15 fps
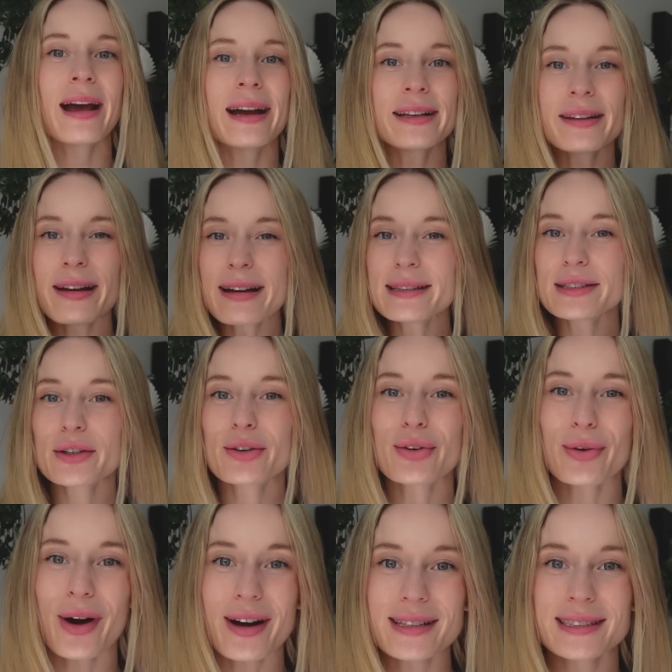Headlines
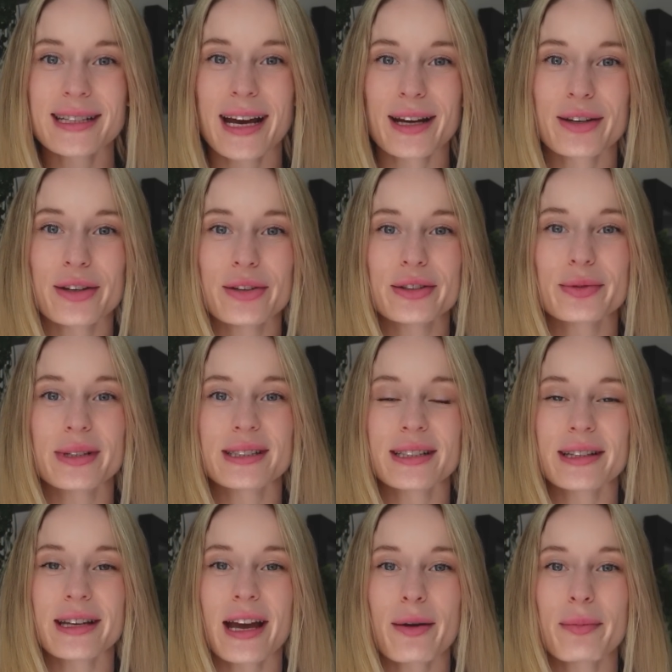across tech news
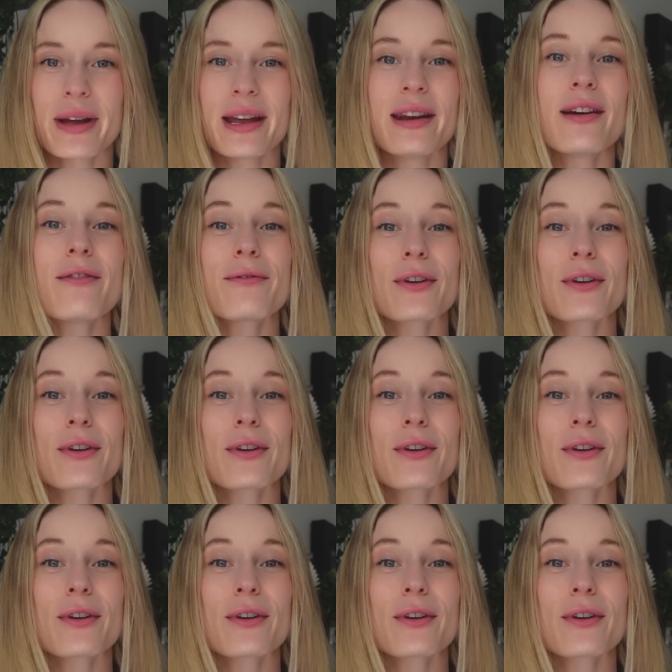recently have been